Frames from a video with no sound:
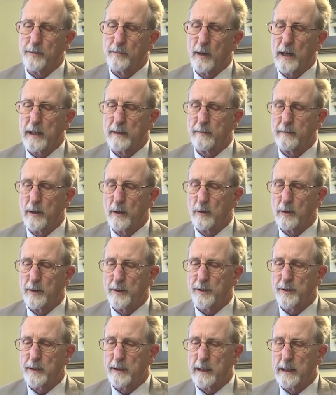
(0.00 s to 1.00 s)
you might have
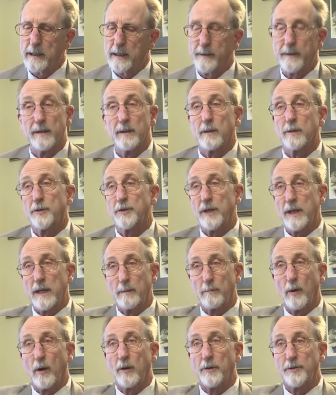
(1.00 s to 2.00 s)
noticed that in the
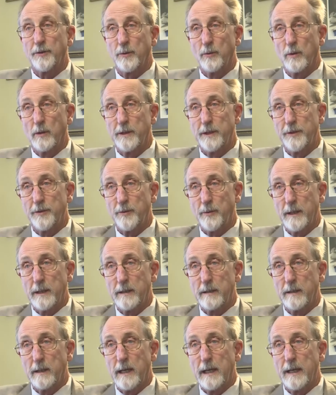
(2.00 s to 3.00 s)
Lucia Mar School
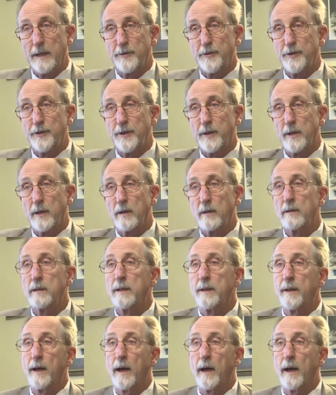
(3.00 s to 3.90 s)
District last year,